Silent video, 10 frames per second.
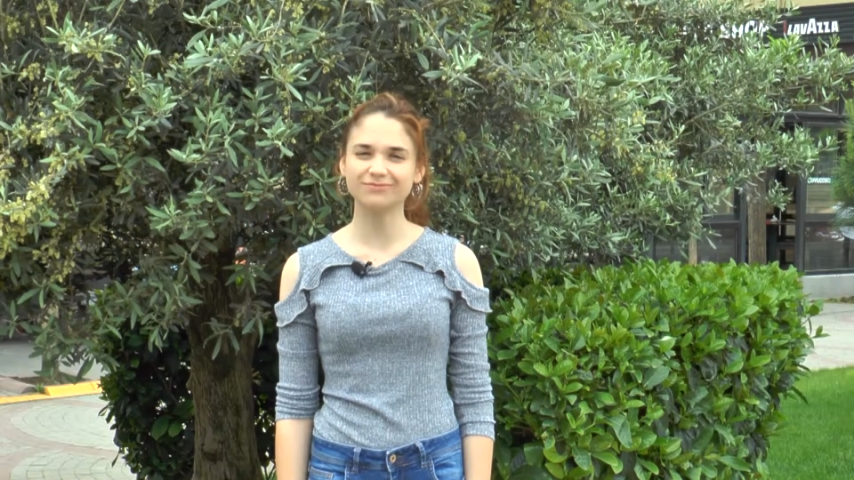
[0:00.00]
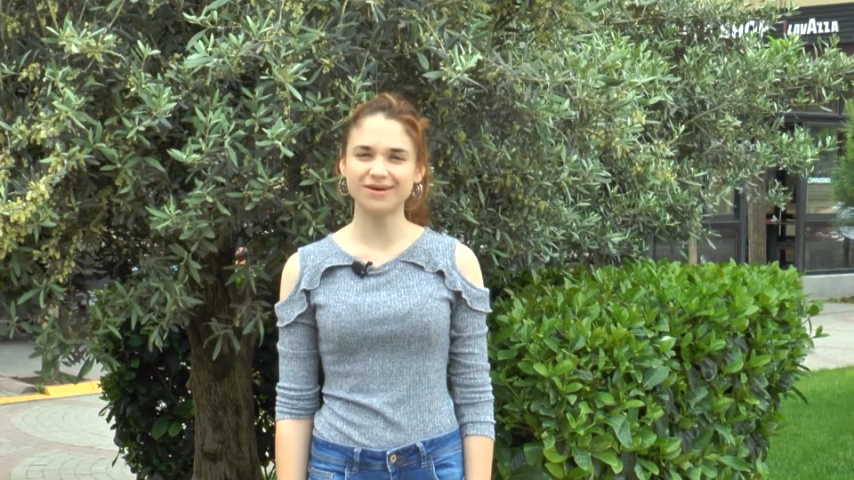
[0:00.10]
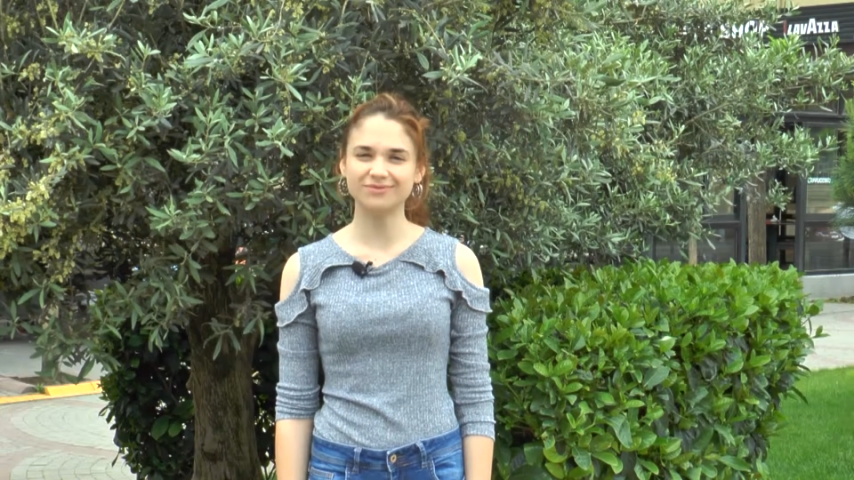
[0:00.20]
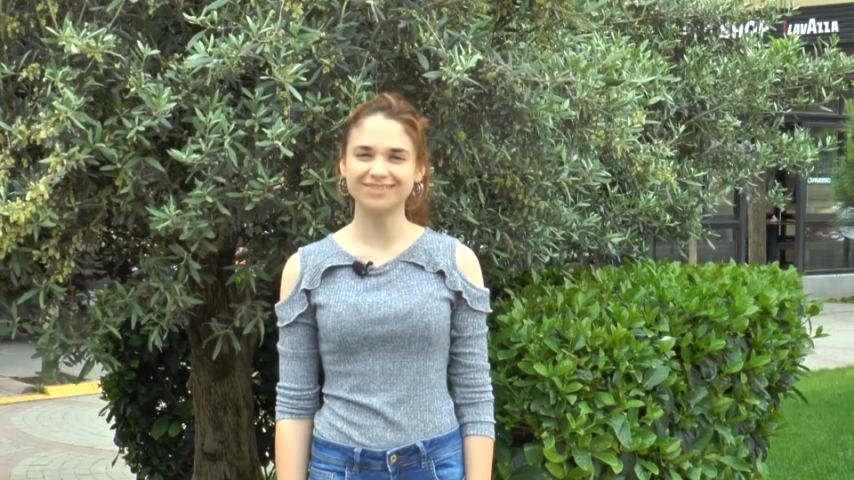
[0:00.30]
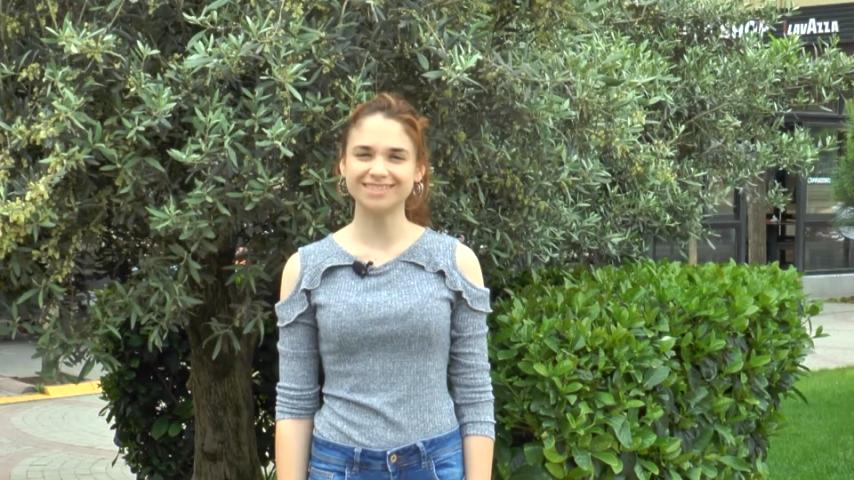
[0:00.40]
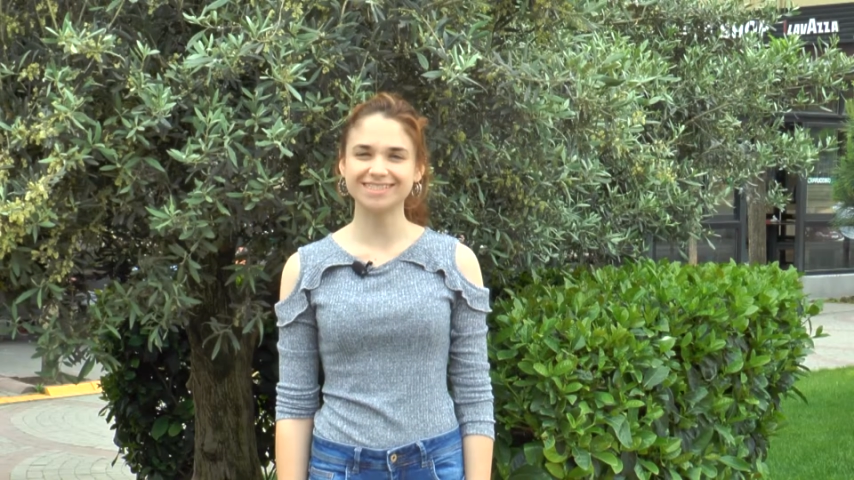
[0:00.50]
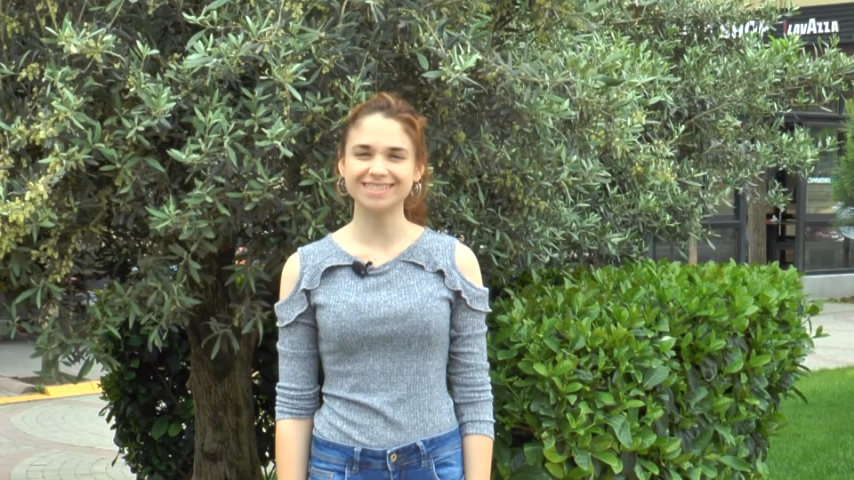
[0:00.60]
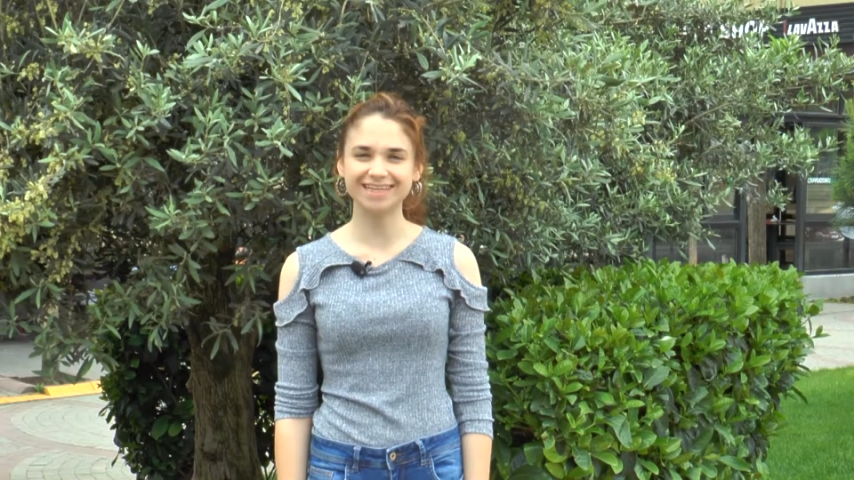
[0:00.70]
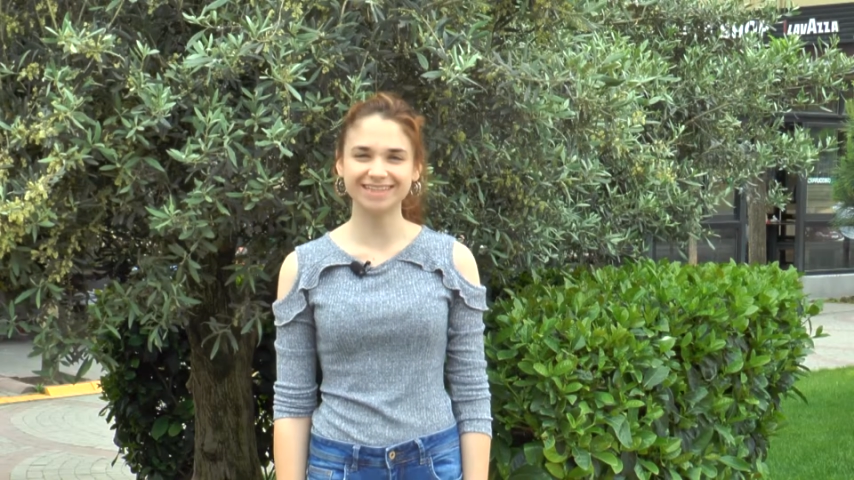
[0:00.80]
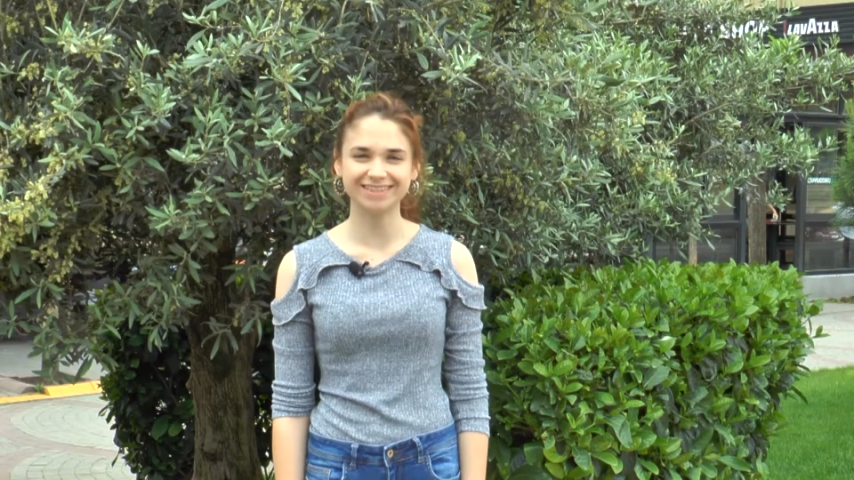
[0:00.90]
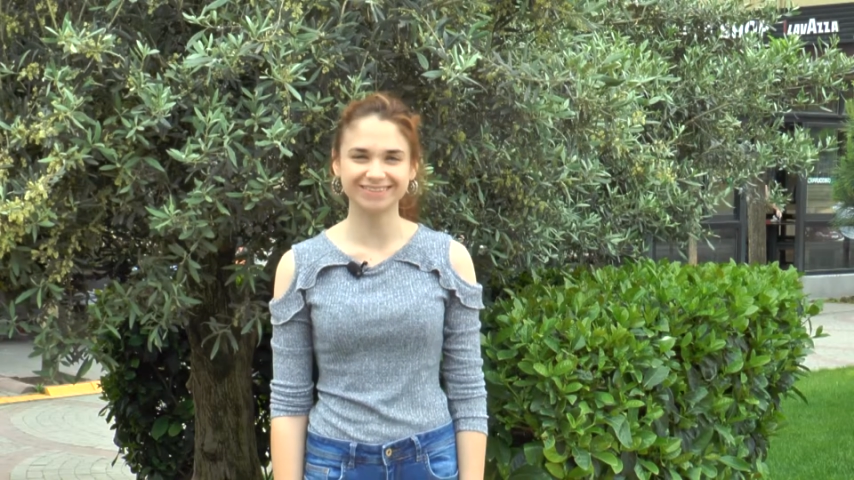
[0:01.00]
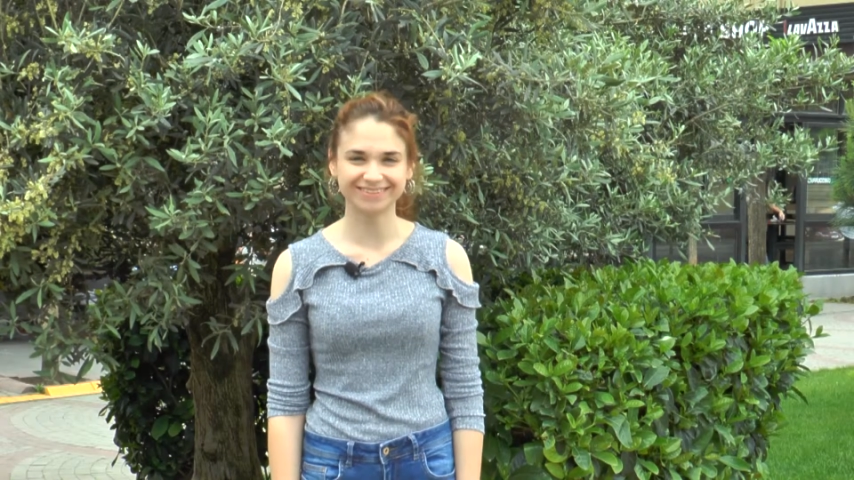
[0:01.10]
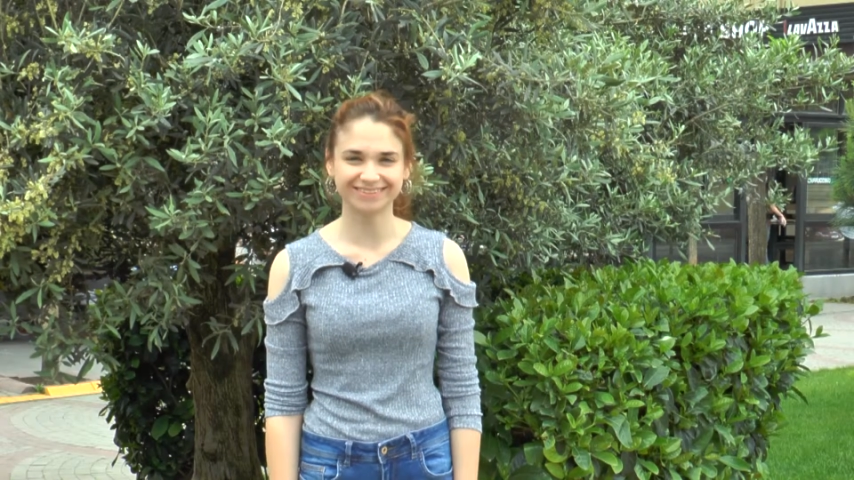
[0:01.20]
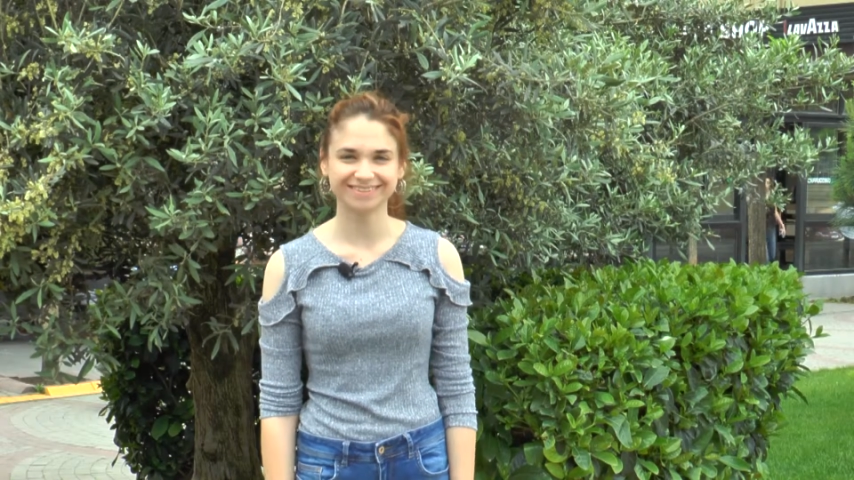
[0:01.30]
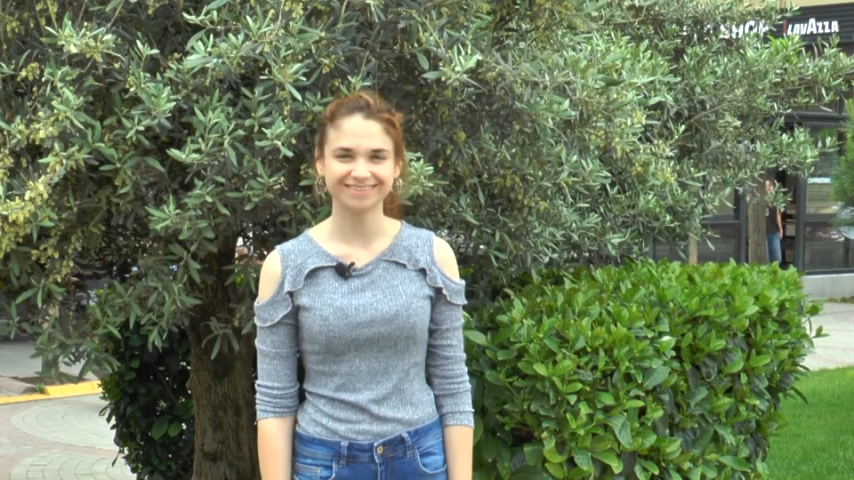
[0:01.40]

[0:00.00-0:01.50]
memories. Thank you.